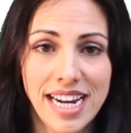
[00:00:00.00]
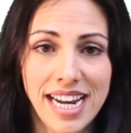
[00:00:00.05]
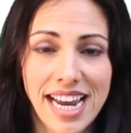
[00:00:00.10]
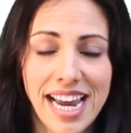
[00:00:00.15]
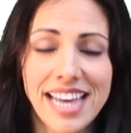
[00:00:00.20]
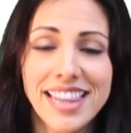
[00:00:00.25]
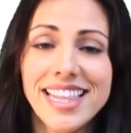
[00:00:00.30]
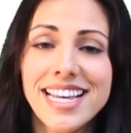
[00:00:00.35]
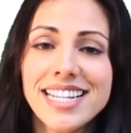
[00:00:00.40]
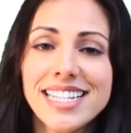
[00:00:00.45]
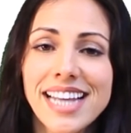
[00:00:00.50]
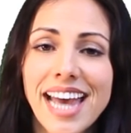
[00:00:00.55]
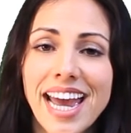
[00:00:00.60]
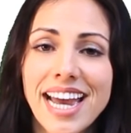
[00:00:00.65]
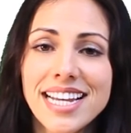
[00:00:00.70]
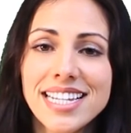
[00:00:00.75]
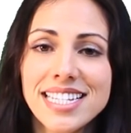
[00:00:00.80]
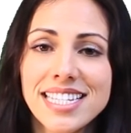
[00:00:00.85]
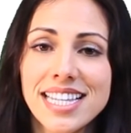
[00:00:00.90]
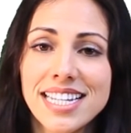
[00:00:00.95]
In this
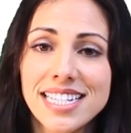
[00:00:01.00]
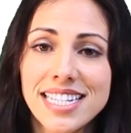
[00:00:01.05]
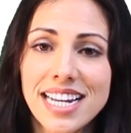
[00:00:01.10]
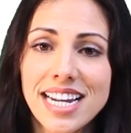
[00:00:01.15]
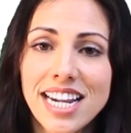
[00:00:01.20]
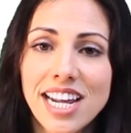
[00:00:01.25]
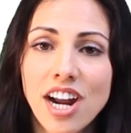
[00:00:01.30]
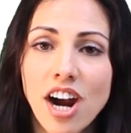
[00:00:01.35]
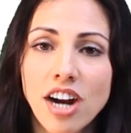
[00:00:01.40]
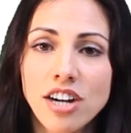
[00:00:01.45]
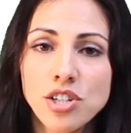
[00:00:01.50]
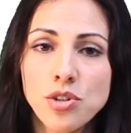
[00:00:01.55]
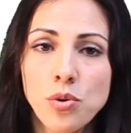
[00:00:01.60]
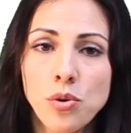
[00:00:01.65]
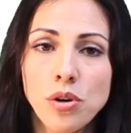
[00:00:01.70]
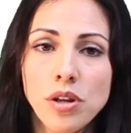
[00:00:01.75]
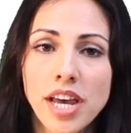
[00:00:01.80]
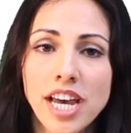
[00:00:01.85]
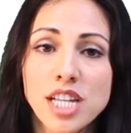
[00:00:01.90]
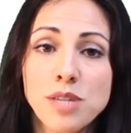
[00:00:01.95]
case, the CDR
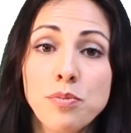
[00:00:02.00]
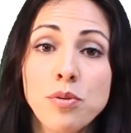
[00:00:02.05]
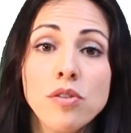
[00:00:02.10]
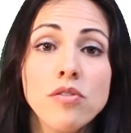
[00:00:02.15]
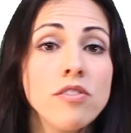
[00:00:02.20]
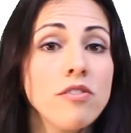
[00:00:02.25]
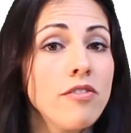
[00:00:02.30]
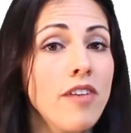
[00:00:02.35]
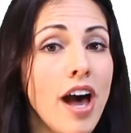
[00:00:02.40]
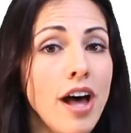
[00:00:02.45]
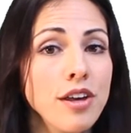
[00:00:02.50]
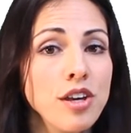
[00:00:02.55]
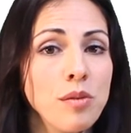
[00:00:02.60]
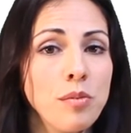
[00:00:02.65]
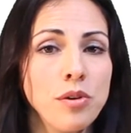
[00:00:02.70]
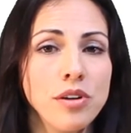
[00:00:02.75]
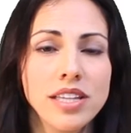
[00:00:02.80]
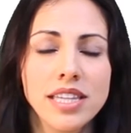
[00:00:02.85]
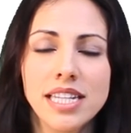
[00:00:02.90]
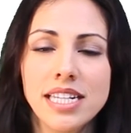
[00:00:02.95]
tool has proven
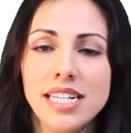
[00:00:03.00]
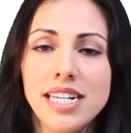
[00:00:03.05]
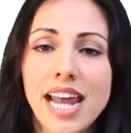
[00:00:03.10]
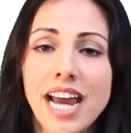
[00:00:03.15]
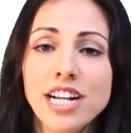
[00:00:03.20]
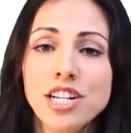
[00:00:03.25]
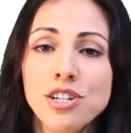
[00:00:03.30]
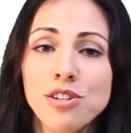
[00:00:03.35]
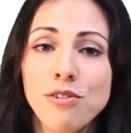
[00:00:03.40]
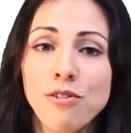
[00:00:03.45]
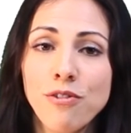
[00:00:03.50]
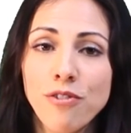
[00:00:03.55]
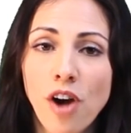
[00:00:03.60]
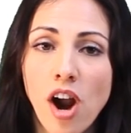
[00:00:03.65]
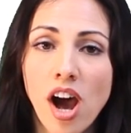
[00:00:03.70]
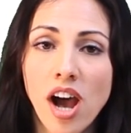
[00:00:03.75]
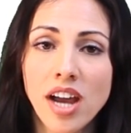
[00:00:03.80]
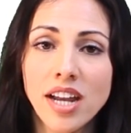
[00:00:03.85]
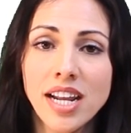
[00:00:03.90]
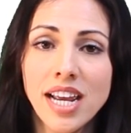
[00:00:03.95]
valuable in the detection of
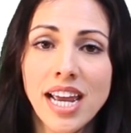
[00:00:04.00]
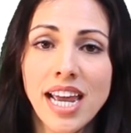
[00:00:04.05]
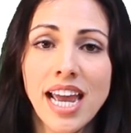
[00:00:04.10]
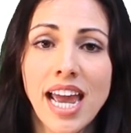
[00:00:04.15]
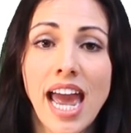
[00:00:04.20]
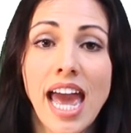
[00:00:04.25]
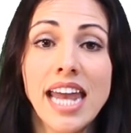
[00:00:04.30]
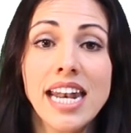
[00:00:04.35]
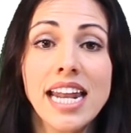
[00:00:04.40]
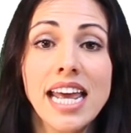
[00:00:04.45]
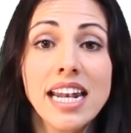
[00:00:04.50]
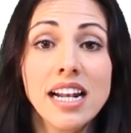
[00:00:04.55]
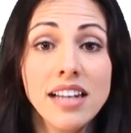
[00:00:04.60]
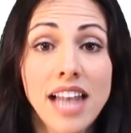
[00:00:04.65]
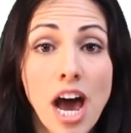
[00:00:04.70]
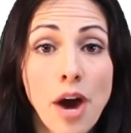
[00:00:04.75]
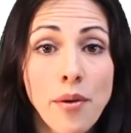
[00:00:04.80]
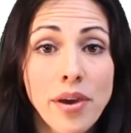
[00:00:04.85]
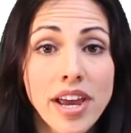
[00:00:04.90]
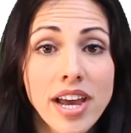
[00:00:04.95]
fraud and in
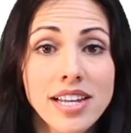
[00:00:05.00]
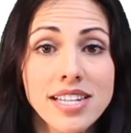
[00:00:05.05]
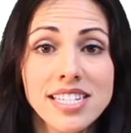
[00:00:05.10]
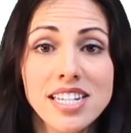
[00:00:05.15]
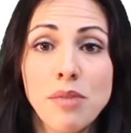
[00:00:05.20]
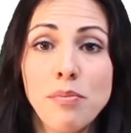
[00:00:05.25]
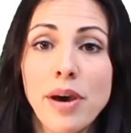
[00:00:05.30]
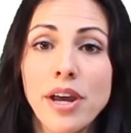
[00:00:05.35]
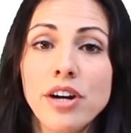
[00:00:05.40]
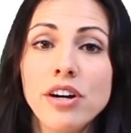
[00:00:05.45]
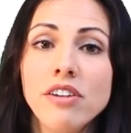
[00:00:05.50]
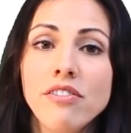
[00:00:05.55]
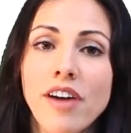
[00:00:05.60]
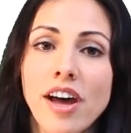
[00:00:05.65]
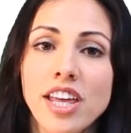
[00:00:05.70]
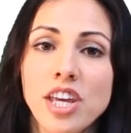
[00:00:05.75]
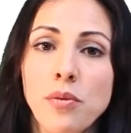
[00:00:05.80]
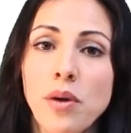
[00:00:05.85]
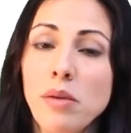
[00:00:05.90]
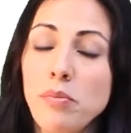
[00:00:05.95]
allowing us to better
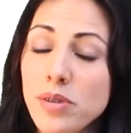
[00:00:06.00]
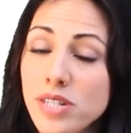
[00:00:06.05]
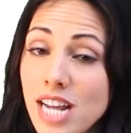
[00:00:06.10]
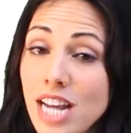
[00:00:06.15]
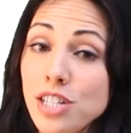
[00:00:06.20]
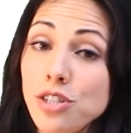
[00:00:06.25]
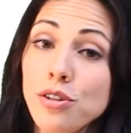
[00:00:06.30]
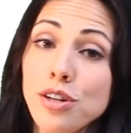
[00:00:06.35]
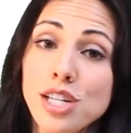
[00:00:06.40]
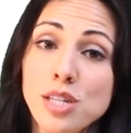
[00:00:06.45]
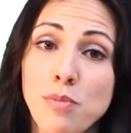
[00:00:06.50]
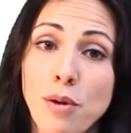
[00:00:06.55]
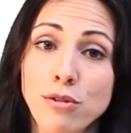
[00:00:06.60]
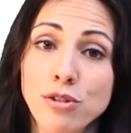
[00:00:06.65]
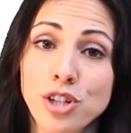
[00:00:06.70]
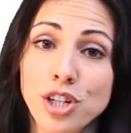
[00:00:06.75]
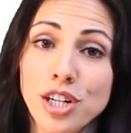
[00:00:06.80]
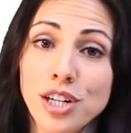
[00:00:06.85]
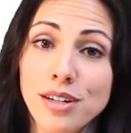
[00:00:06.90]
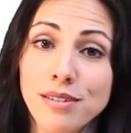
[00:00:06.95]
evaluate potential
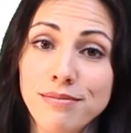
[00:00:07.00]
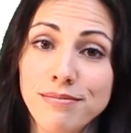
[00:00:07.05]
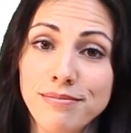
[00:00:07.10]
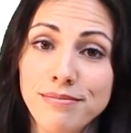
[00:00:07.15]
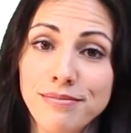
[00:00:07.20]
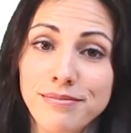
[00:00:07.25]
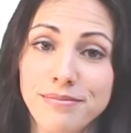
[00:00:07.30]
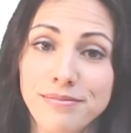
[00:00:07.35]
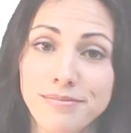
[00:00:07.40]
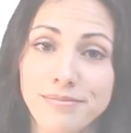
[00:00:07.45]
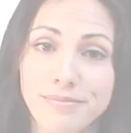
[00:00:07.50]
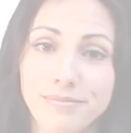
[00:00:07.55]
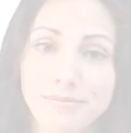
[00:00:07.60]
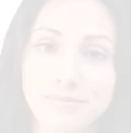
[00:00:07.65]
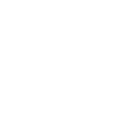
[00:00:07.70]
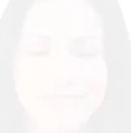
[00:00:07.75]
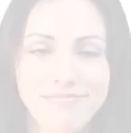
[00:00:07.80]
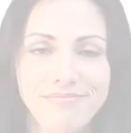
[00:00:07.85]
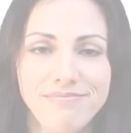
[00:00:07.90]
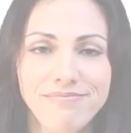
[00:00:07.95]
exposure.
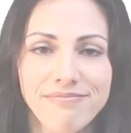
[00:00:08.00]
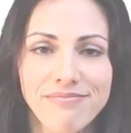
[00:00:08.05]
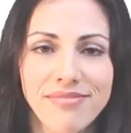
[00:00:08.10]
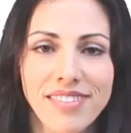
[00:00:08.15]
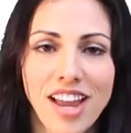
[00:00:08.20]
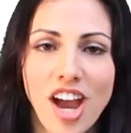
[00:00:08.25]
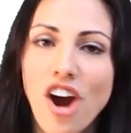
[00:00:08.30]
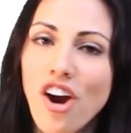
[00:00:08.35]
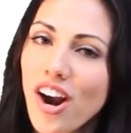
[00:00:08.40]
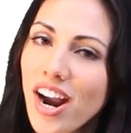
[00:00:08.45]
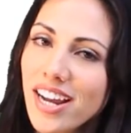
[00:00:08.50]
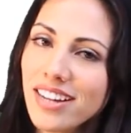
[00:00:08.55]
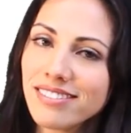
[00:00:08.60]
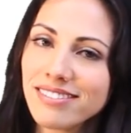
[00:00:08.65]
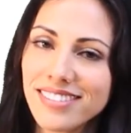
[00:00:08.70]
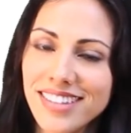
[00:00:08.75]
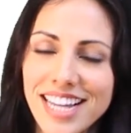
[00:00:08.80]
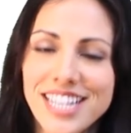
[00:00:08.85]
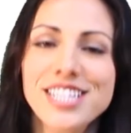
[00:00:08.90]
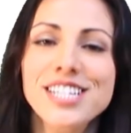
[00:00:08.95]
All right,
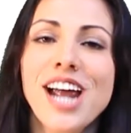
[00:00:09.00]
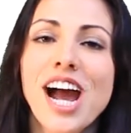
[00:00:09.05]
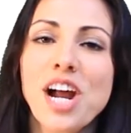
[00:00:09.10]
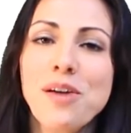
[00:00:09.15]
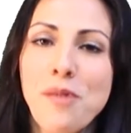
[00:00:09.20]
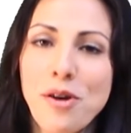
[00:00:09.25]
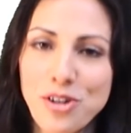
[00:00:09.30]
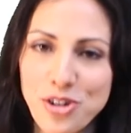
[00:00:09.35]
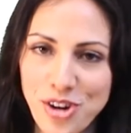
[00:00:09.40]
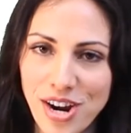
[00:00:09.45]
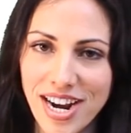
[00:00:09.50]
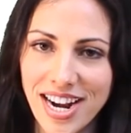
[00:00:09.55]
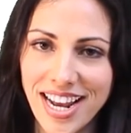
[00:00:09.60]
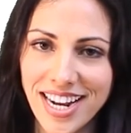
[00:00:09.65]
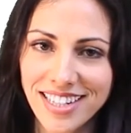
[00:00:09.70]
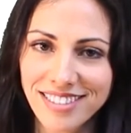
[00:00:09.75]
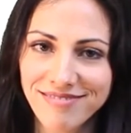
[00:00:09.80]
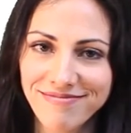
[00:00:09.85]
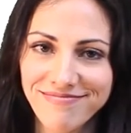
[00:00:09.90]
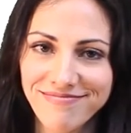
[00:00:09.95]
let's talk about training.